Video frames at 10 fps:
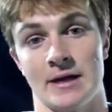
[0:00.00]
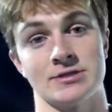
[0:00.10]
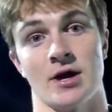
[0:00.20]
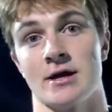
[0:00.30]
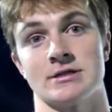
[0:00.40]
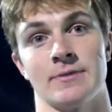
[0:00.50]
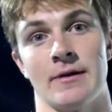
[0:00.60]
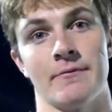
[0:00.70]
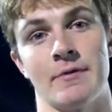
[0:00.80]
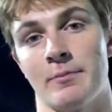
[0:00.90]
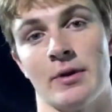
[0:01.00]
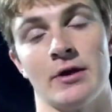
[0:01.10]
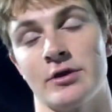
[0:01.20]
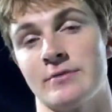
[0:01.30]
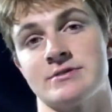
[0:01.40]
It's awesome. I've been
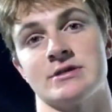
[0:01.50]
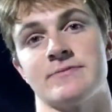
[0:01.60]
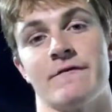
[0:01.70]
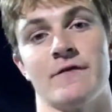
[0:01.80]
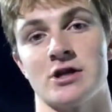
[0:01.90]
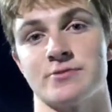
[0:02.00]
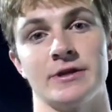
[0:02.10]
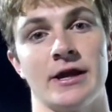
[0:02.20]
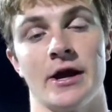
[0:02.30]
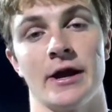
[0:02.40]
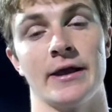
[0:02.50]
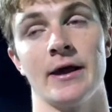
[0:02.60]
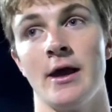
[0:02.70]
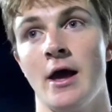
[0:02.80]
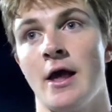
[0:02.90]
playing with them since my freshman year, and,
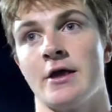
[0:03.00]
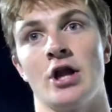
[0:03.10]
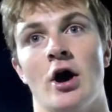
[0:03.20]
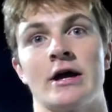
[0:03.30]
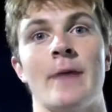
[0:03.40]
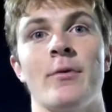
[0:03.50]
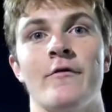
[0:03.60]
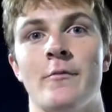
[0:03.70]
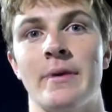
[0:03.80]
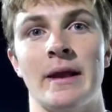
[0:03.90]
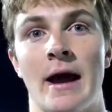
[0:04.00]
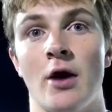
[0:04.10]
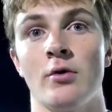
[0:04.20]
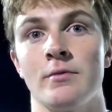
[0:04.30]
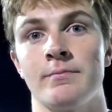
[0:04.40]
you know, a couple of them have been
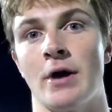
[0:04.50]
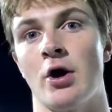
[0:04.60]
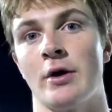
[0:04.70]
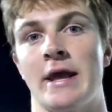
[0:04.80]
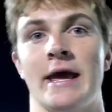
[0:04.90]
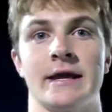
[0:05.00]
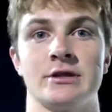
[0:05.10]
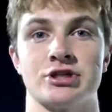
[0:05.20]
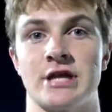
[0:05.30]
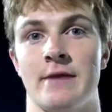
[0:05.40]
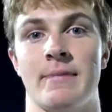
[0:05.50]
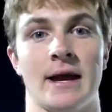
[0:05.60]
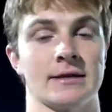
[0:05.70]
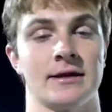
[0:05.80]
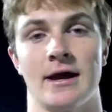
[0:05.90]
out. Bo and Hagen just came
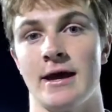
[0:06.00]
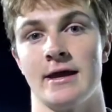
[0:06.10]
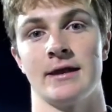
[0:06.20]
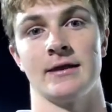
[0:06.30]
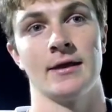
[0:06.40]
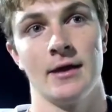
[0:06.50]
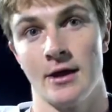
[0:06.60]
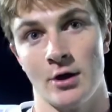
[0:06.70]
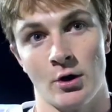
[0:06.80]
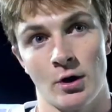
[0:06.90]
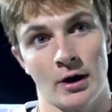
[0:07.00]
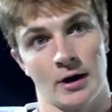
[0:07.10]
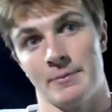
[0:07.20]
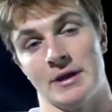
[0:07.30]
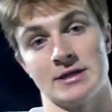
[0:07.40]
back tonight, and,
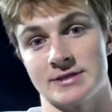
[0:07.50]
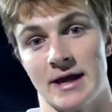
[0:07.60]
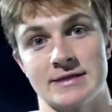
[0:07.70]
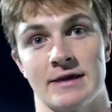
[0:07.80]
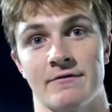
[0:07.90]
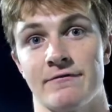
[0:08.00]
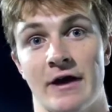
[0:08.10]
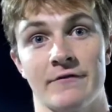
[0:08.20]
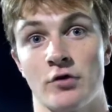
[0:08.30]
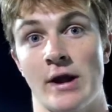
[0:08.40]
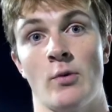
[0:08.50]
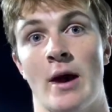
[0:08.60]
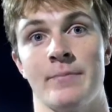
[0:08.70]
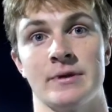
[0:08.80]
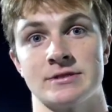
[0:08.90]
I mean, it's nice having five great
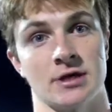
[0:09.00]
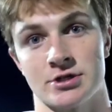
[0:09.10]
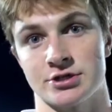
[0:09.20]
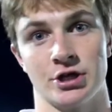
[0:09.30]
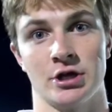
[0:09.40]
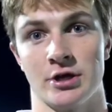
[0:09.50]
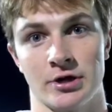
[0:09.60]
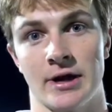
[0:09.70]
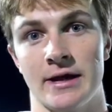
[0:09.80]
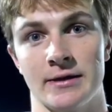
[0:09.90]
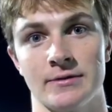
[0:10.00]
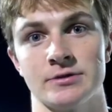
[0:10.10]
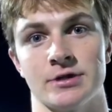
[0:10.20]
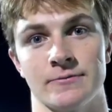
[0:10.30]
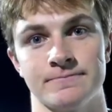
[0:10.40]
weapons. Not just good, they're great.
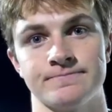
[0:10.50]
So.